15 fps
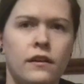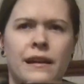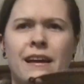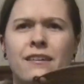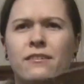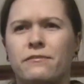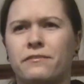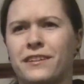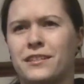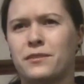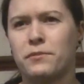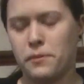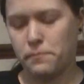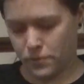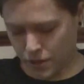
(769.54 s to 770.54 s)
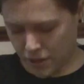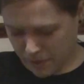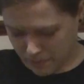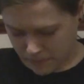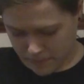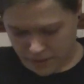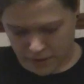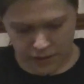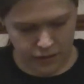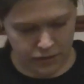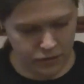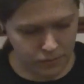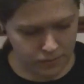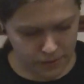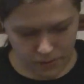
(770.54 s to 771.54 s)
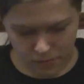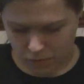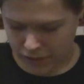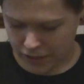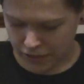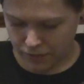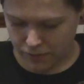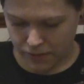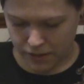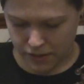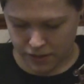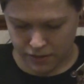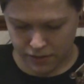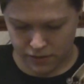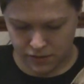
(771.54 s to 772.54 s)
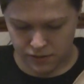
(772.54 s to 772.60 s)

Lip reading: Now I've got to find somewhere to put him. He's got a big wingspan.